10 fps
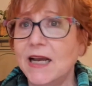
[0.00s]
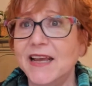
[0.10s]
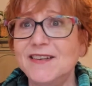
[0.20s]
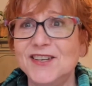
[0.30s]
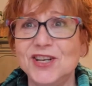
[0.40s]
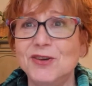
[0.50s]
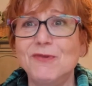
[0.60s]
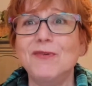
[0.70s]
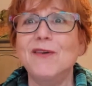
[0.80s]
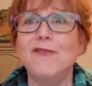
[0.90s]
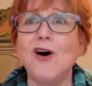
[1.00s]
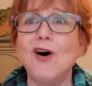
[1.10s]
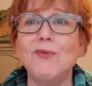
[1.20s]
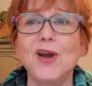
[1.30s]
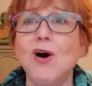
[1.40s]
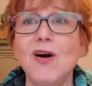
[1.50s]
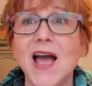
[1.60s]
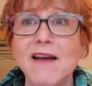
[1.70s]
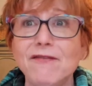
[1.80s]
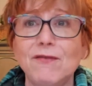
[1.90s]
I hate to tell you, but we all
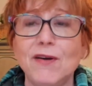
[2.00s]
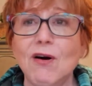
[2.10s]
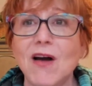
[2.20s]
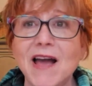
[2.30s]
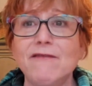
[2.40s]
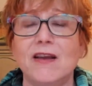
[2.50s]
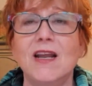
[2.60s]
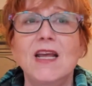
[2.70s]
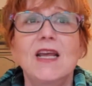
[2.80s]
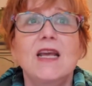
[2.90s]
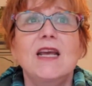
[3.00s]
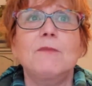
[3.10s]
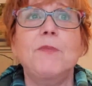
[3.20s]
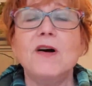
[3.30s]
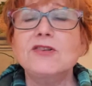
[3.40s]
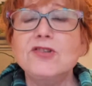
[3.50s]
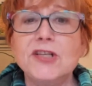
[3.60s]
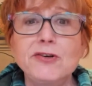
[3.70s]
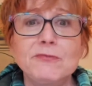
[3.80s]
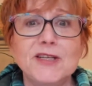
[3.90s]
have it. We all have it. Imposter
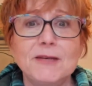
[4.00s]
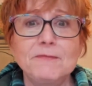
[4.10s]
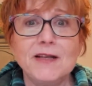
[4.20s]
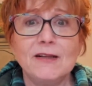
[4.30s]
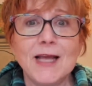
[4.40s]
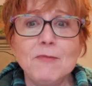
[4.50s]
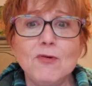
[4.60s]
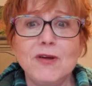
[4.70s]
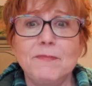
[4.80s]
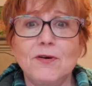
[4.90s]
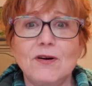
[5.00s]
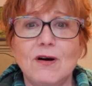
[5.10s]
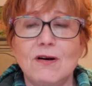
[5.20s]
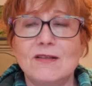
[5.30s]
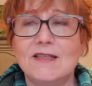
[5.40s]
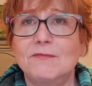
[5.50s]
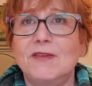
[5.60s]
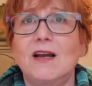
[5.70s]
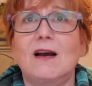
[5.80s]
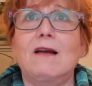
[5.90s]
syndrome is simply a label we put on
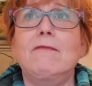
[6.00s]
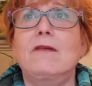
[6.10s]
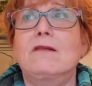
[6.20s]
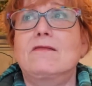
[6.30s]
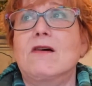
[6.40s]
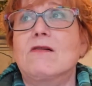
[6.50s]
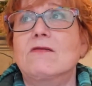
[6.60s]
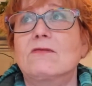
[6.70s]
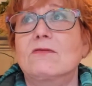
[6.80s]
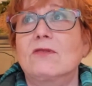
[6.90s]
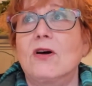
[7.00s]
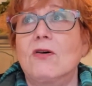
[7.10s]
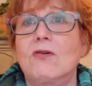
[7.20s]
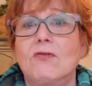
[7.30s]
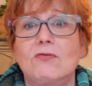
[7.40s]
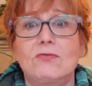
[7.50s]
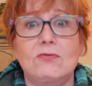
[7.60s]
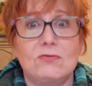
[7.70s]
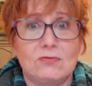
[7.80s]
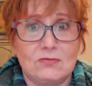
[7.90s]
something I would call low
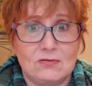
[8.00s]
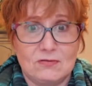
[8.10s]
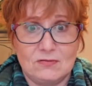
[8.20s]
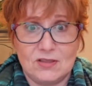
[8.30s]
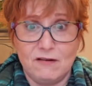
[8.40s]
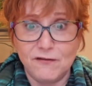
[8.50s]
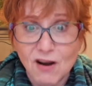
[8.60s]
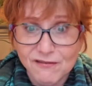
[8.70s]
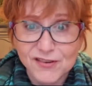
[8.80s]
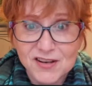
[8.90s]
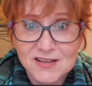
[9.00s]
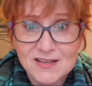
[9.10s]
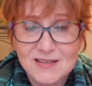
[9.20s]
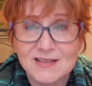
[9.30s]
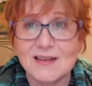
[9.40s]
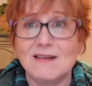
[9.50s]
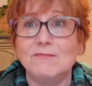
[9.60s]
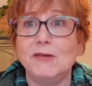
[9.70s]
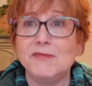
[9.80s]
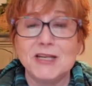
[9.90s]
self-confidence,
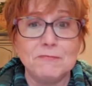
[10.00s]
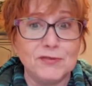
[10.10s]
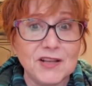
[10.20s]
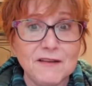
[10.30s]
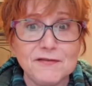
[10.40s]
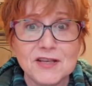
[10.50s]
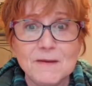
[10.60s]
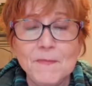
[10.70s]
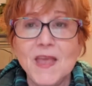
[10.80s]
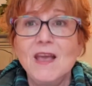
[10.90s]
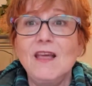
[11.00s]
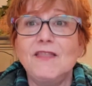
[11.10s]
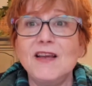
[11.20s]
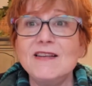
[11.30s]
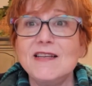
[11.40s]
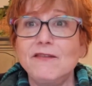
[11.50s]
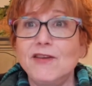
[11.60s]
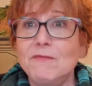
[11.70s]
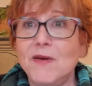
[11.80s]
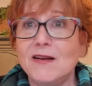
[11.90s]
limiting beliefs, things that
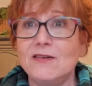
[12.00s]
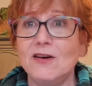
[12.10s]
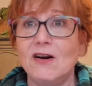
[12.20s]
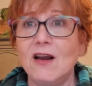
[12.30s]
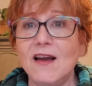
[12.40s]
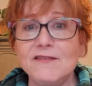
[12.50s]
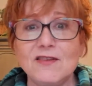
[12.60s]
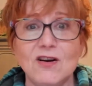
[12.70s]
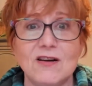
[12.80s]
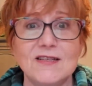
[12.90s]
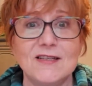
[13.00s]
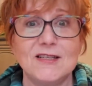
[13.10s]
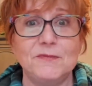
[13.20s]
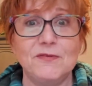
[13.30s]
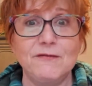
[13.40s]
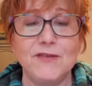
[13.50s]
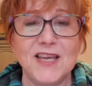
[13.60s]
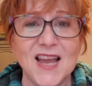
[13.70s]
have impacted our lives that cause us to believe we